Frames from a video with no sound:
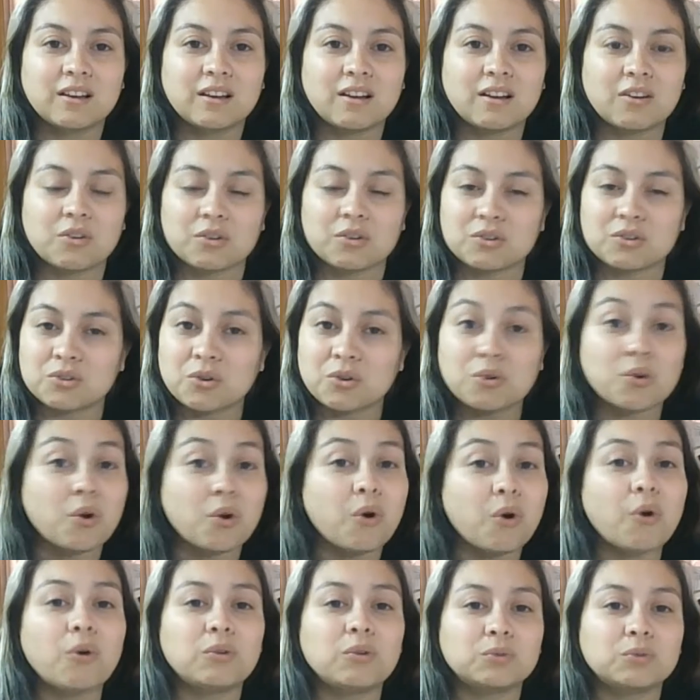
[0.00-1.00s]
or no
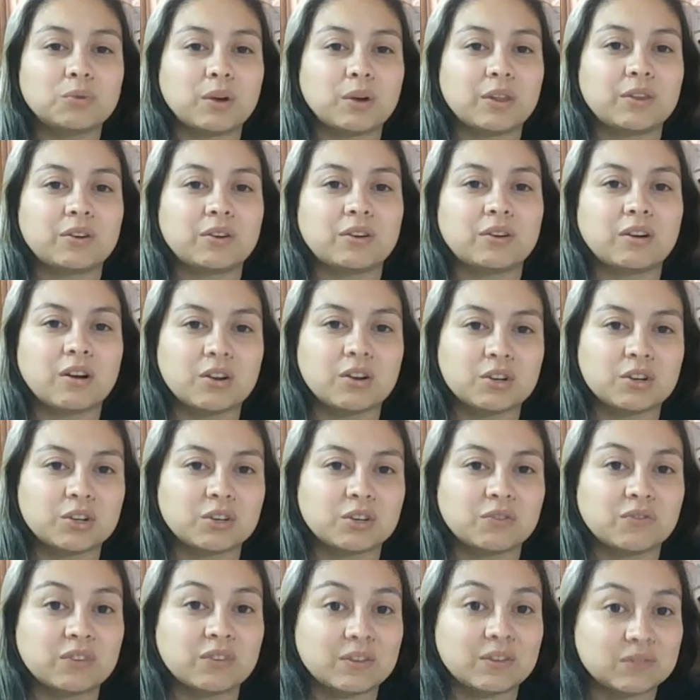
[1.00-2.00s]
cold weather
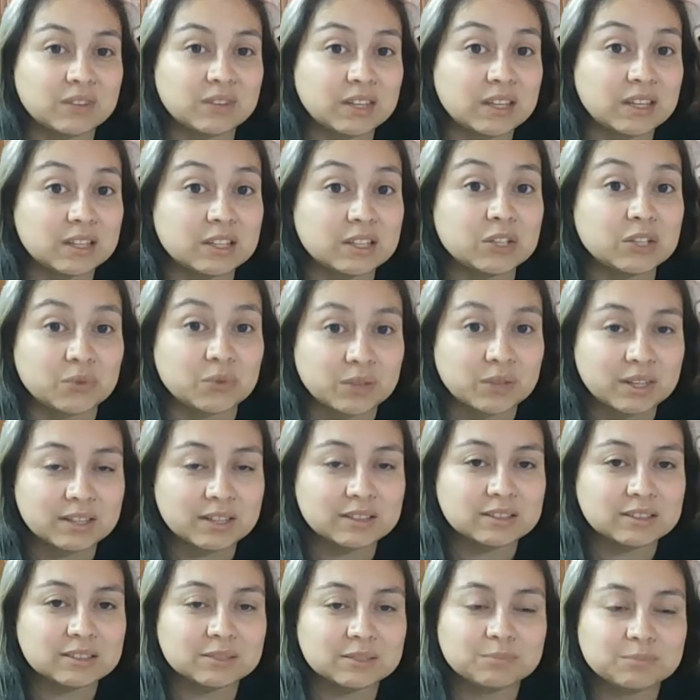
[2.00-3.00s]
under 50
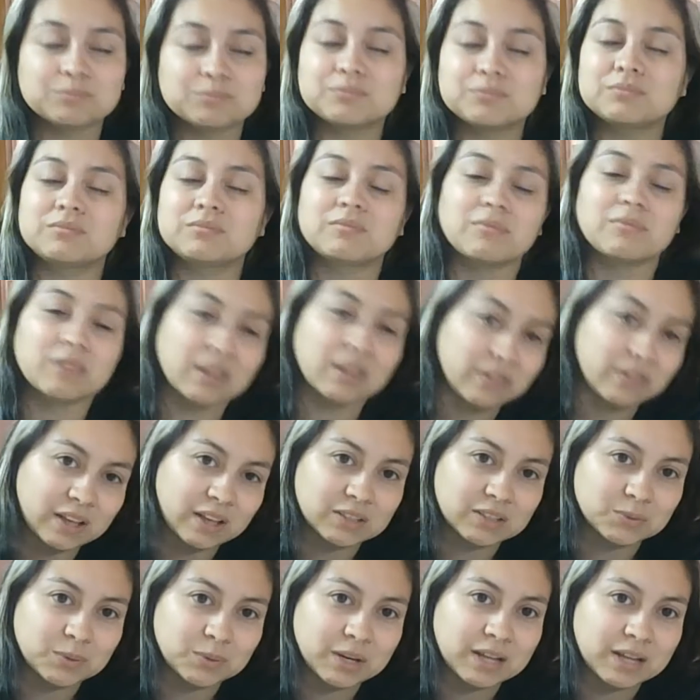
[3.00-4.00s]
degrees,
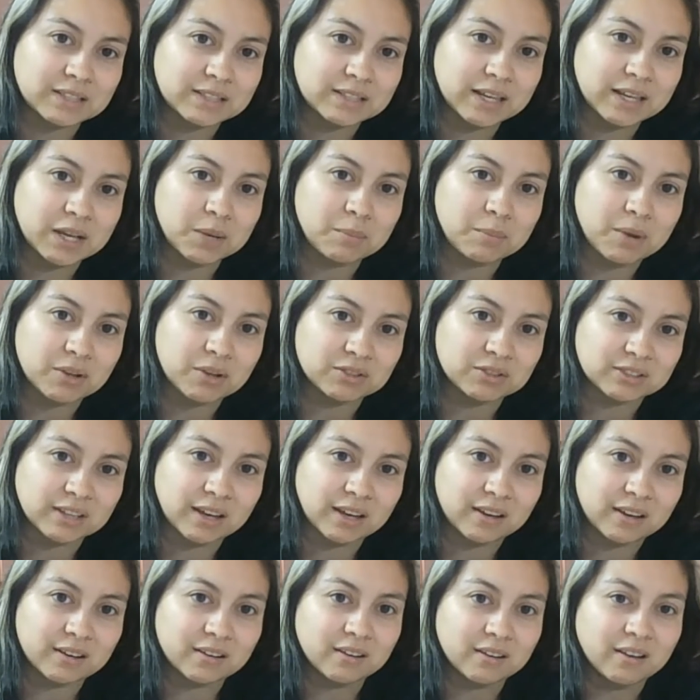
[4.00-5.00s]
that's when I take them
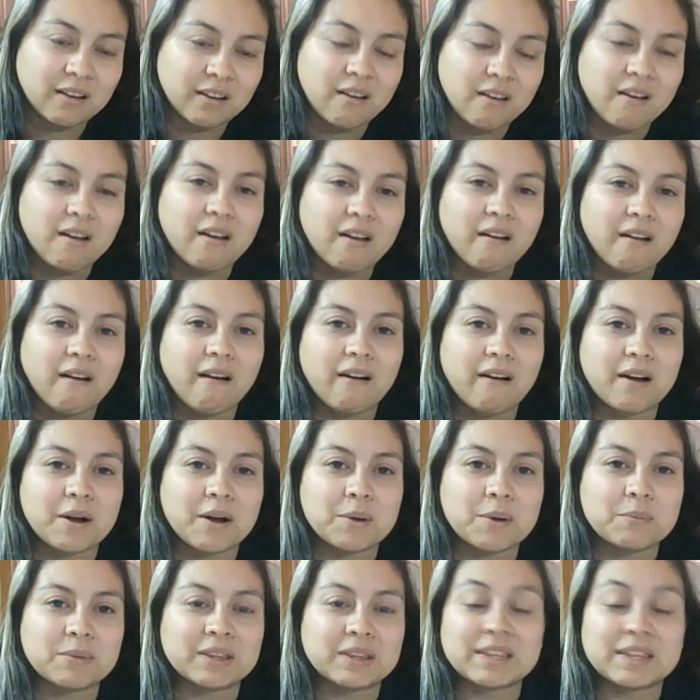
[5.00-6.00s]
outside.
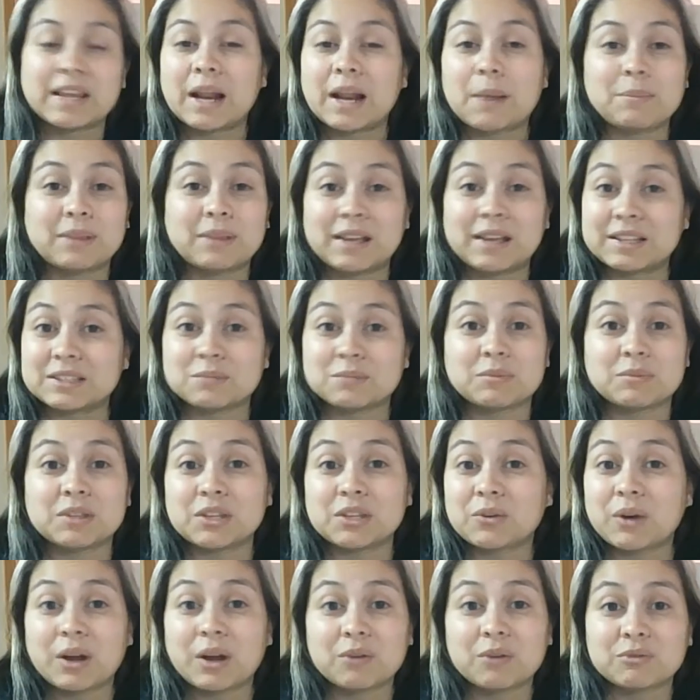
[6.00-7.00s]
And then I plant them in
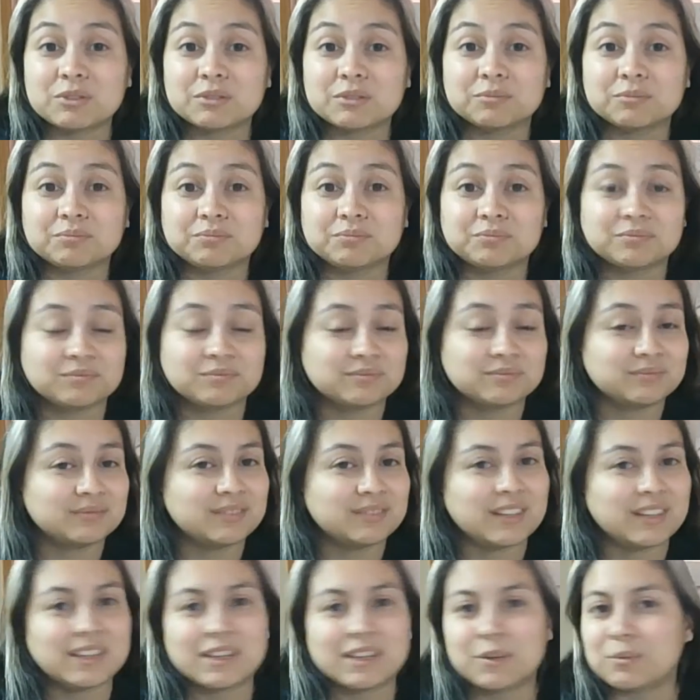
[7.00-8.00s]
the ground,
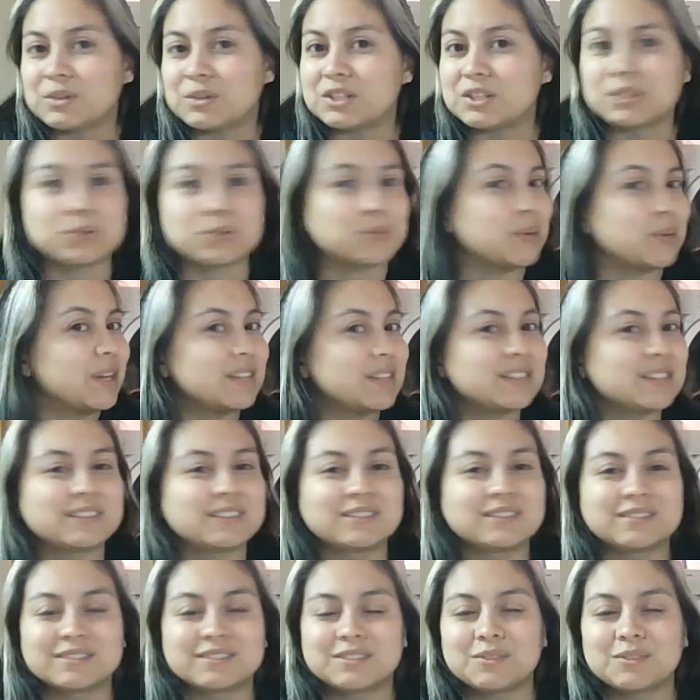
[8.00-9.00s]
and then we just
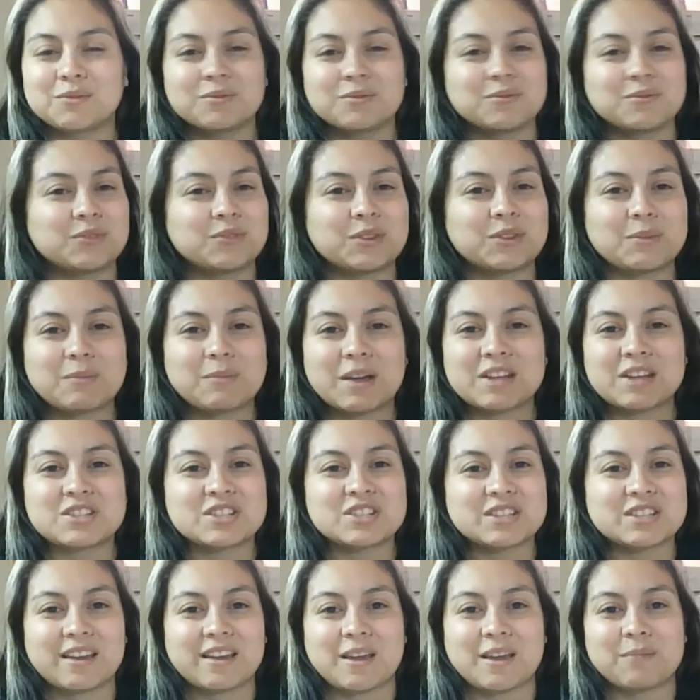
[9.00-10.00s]
wait for the
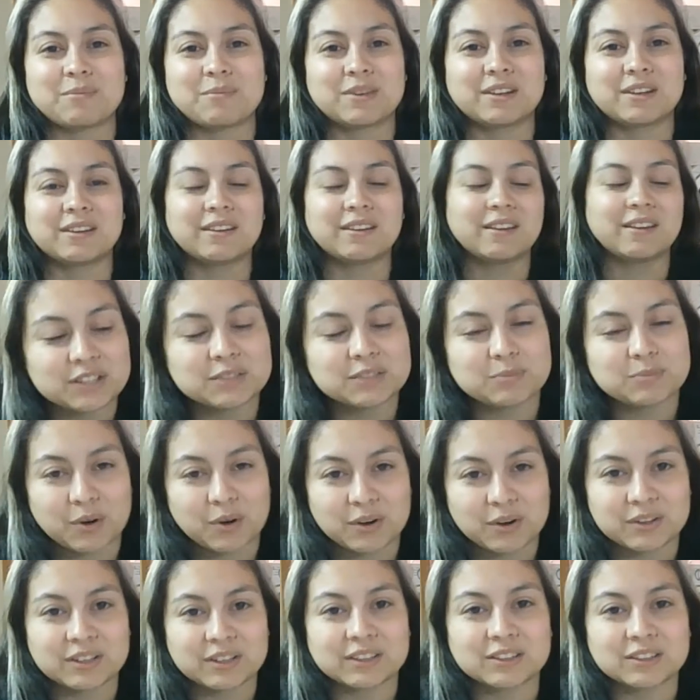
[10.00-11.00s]
magic to happen.
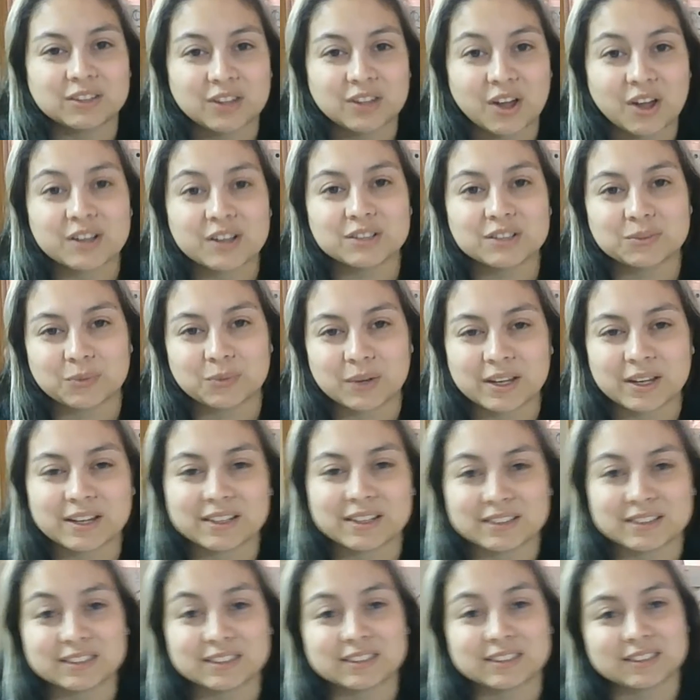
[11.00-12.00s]
The longest wait
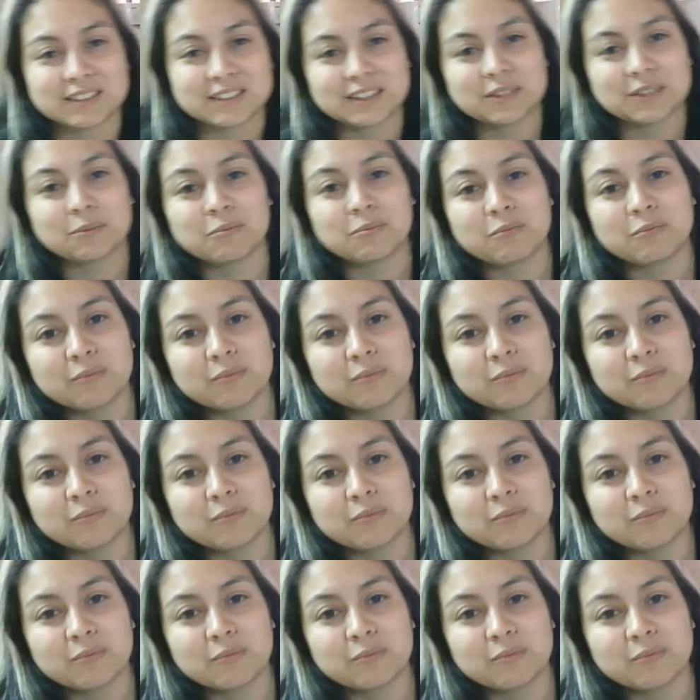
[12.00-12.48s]
is to see them